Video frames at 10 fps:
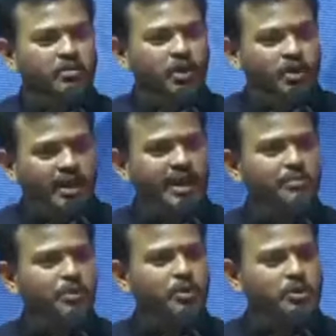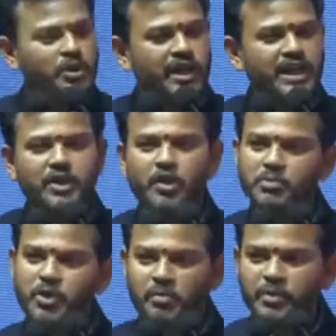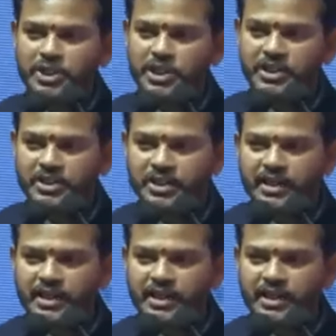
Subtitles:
about heliports or helicopter operations.